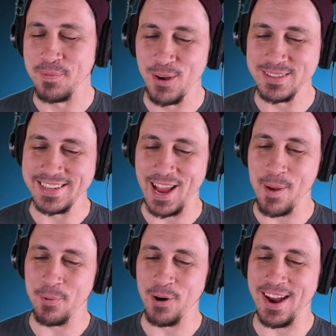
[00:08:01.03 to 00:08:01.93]
knows, then
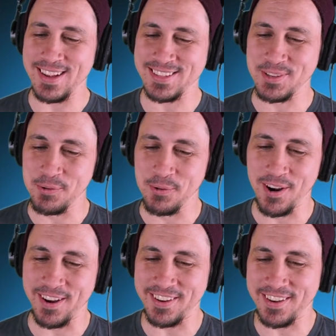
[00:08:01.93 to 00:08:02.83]
Amber has to,
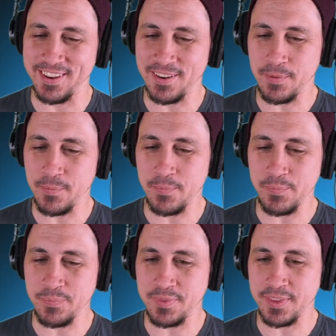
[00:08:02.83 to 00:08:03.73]
right?
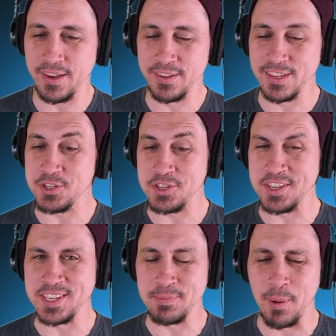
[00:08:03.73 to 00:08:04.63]
Unless she
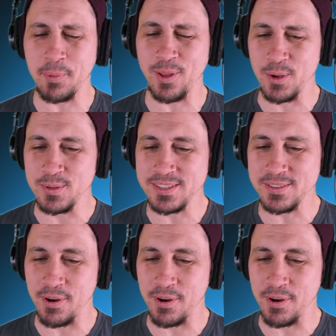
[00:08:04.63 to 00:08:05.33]
sees him up close,